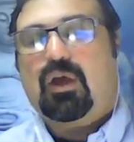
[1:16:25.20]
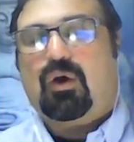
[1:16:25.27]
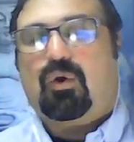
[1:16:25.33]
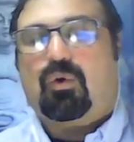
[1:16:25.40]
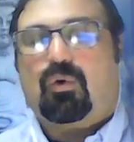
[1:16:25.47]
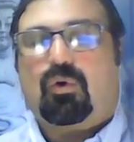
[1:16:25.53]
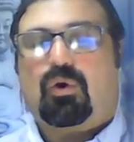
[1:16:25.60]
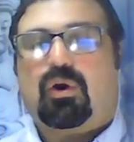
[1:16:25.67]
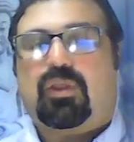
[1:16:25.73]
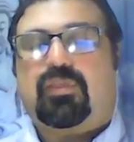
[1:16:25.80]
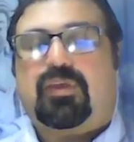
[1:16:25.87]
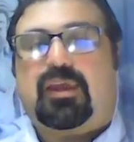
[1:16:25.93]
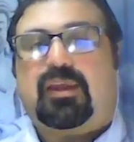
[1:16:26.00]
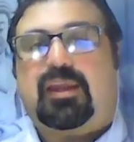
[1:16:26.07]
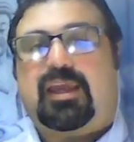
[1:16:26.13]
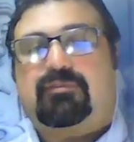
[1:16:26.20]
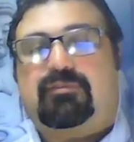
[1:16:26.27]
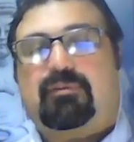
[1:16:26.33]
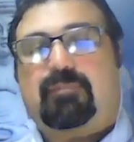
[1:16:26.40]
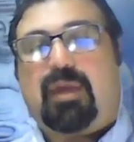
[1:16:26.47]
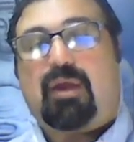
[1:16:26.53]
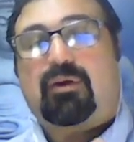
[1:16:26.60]
or the Native
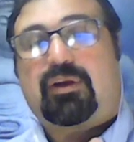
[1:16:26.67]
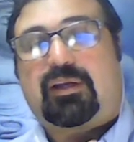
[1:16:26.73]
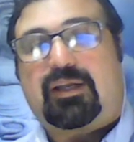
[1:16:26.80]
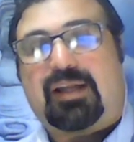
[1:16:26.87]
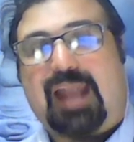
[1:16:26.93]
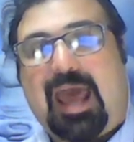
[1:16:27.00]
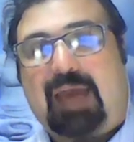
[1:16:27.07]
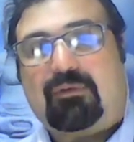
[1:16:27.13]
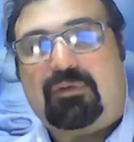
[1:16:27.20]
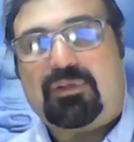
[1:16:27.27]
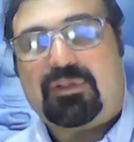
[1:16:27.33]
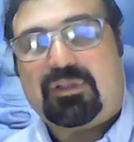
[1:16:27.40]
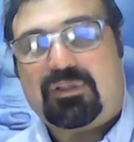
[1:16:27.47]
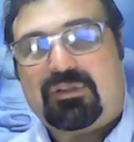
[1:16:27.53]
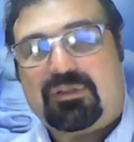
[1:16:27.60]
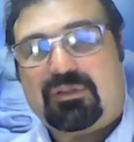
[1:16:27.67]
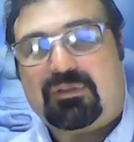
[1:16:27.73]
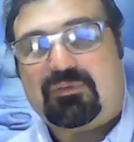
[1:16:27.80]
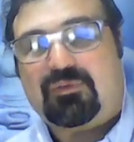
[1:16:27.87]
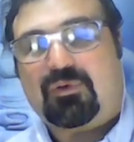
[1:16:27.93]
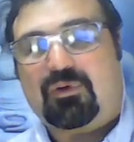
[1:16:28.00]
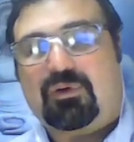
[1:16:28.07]
American languages,
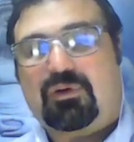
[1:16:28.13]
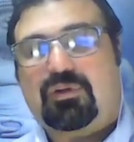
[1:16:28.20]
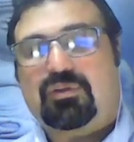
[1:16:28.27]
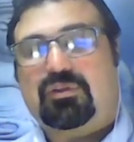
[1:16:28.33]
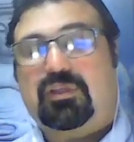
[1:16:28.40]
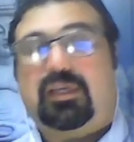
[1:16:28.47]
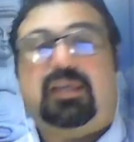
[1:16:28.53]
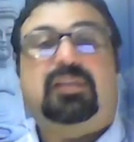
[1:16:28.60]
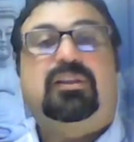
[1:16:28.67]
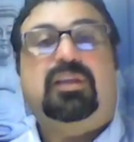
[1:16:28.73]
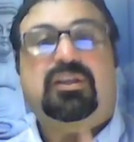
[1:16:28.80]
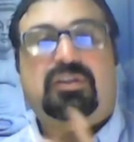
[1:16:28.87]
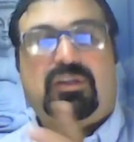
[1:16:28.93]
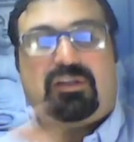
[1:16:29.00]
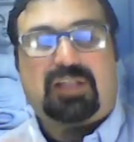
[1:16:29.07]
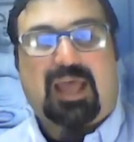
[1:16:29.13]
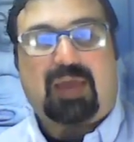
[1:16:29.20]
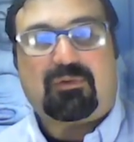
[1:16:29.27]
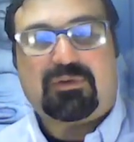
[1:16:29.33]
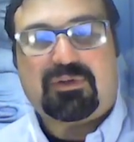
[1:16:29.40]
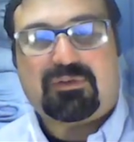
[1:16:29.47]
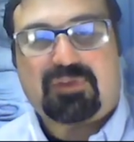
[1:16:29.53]
of course, the indigenous
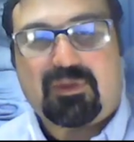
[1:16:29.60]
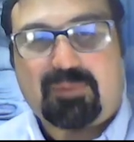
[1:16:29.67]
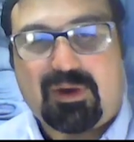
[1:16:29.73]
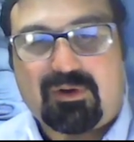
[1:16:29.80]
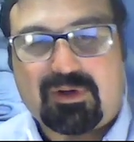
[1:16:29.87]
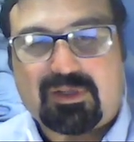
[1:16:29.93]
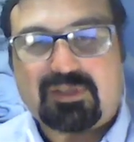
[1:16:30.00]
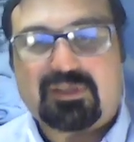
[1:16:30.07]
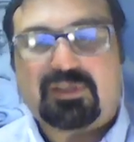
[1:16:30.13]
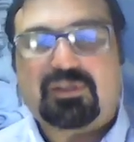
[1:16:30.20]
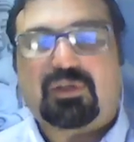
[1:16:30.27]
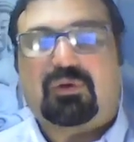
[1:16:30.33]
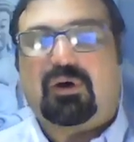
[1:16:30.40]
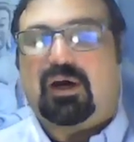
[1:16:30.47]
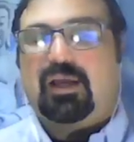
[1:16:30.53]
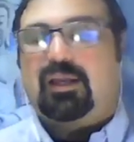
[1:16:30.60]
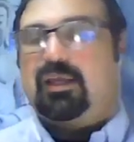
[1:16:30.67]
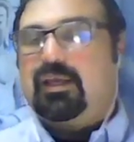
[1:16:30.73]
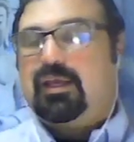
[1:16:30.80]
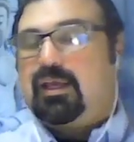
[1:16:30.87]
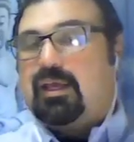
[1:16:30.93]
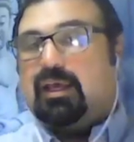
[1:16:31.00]
language of the Americas, and so on.
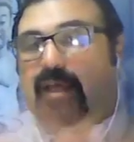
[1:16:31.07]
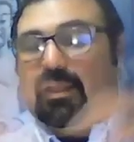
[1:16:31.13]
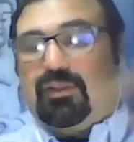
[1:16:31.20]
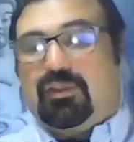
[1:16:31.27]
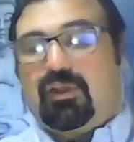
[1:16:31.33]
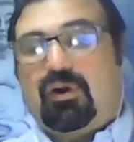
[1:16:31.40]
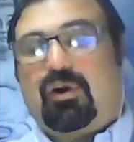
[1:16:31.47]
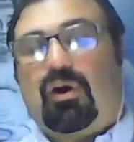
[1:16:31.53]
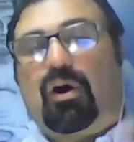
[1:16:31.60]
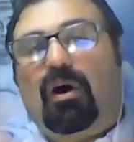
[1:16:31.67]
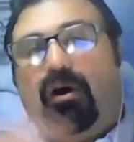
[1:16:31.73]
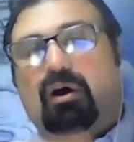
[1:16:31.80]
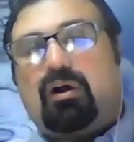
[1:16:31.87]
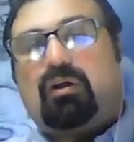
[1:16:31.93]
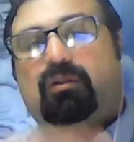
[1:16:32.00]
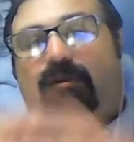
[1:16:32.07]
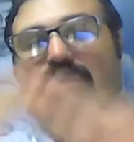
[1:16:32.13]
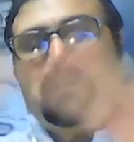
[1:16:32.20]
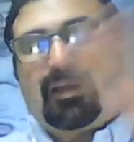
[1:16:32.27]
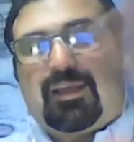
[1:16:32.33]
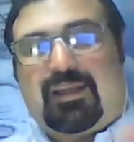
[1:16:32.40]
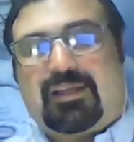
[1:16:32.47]
They're all,
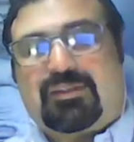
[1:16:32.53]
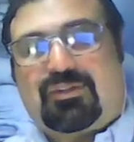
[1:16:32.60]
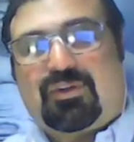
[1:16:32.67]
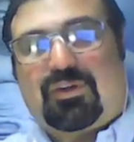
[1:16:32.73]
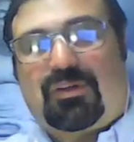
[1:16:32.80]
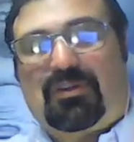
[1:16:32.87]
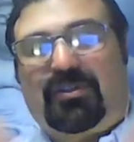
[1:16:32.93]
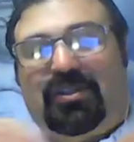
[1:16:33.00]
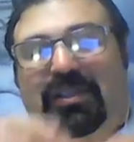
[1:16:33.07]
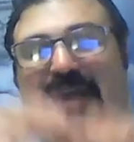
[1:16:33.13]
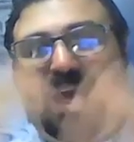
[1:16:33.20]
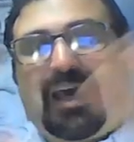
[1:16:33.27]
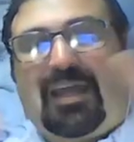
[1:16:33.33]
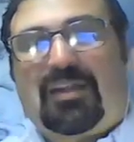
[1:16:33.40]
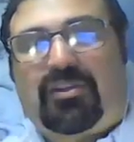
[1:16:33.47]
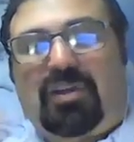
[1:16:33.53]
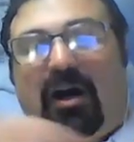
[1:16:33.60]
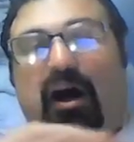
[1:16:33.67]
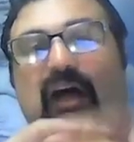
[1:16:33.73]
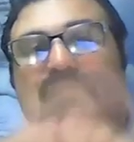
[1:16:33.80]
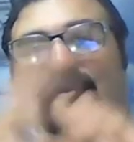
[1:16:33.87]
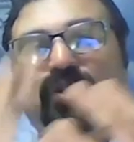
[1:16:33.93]
in a certain sense,
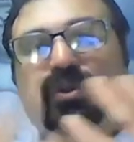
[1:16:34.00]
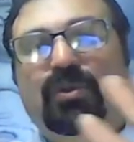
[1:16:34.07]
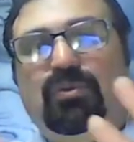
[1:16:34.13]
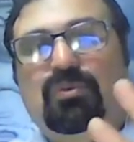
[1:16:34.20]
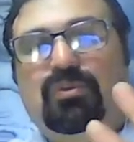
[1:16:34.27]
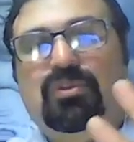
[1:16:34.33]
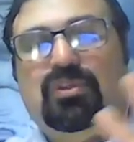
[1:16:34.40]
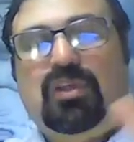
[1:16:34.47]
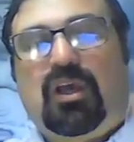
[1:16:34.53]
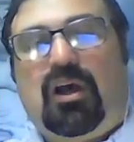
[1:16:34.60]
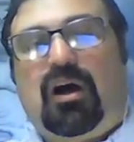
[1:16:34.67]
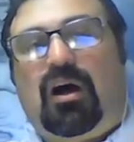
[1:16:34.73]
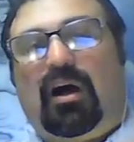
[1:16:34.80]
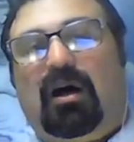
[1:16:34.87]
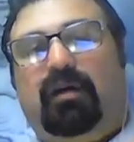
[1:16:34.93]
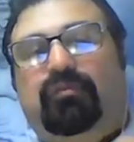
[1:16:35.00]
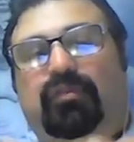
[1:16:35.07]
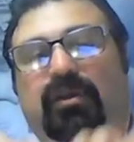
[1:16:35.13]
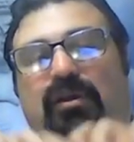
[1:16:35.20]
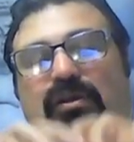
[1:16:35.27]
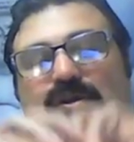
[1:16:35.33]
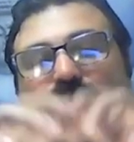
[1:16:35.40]
offshoots of
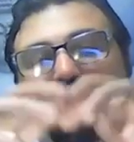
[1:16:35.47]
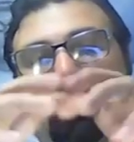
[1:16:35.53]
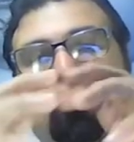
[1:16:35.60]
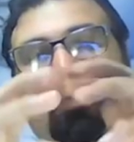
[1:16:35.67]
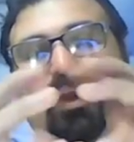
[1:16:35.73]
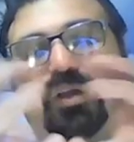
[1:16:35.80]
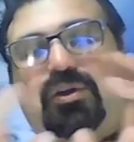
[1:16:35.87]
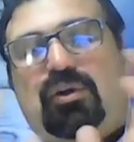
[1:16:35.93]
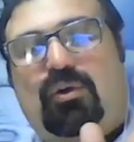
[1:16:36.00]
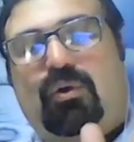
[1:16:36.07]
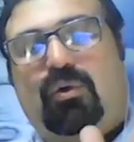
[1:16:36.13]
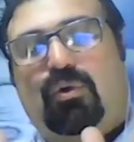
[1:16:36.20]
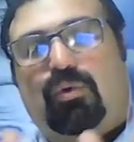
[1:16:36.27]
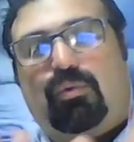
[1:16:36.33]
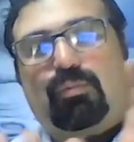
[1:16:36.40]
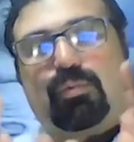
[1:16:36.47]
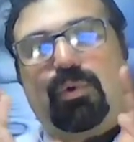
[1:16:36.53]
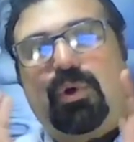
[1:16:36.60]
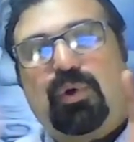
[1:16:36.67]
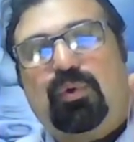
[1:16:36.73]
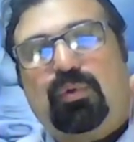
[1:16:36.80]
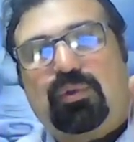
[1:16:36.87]
this original
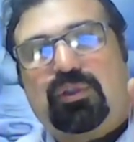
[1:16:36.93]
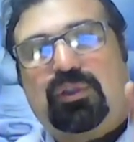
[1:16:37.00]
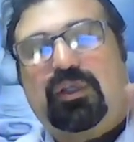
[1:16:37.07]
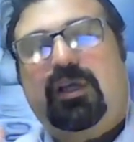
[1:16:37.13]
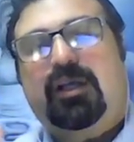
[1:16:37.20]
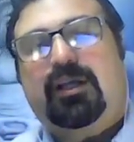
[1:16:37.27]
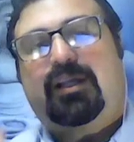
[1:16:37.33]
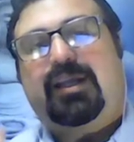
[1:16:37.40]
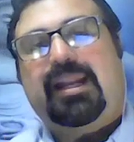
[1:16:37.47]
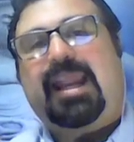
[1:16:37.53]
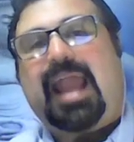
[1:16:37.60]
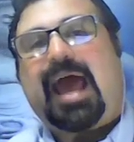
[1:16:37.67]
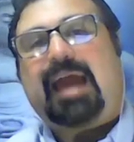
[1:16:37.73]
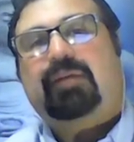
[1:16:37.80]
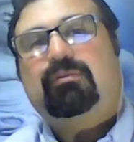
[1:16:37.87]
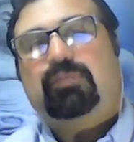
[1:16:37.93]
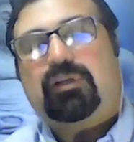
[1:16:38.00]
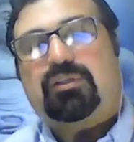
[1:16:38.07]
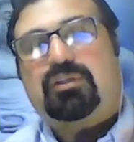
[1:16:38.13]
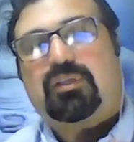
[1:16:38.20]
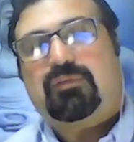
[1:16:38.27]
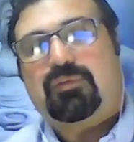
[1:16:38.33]
root
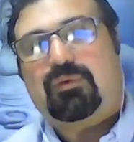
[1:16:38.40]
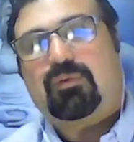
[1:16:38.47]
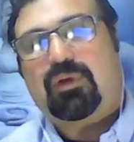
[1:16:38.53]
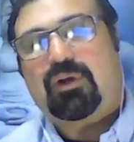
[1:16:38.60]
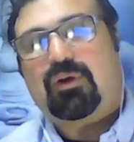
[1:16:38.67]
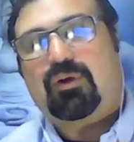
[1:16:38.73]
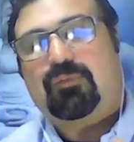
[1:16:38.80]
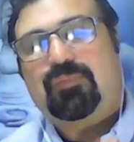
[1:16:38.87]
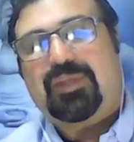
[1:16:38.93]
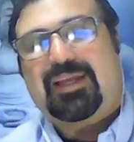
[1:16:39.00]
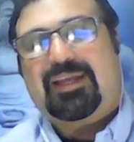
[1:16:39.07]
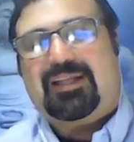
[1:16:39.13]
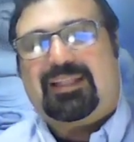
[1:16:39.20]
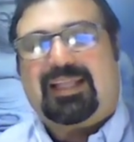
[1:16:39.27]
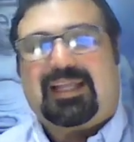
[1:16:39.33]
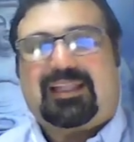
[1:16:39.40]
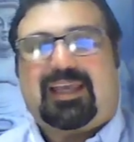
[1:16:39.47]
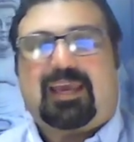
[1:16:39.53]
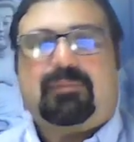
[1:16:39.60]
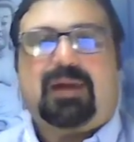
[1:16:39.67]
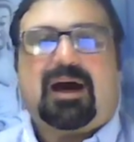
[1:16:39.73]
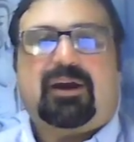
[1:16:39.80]
language, if you will, that
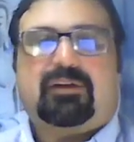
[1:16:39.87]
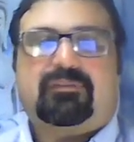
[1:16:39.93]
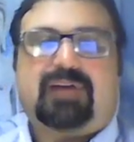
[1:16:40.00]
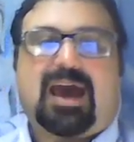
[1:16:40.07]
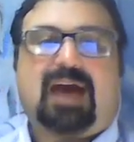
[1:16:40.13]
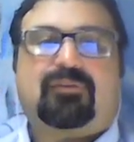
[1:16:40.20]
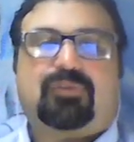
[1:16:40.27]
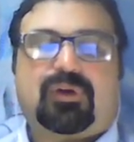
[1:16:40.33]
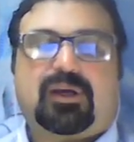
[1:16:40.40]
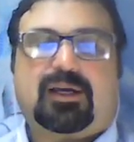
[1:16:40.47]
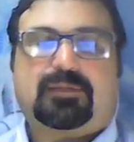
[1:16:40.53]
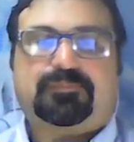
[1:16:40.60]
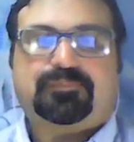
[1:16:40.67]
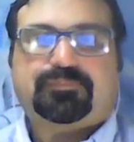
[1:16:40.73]
came out of Africa.